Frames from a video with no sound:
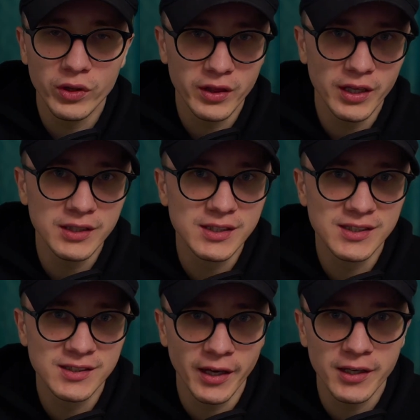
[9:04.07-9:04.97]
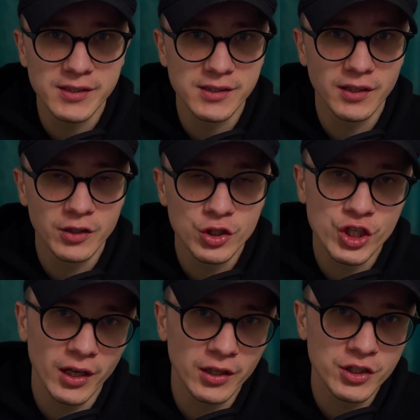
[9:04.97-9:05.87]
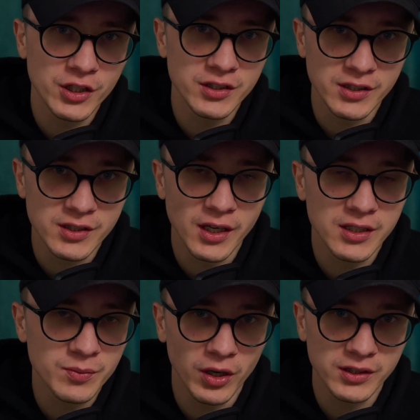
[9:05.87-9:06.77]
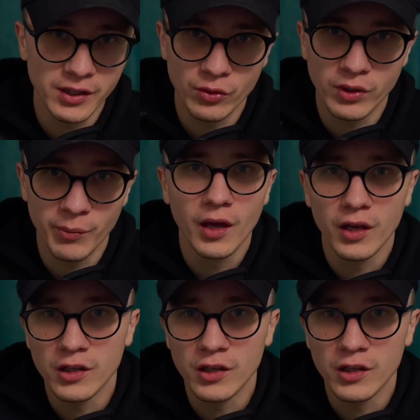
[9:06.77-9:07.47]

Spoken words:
these 6 challenges, the 6 parts that you're gonna make.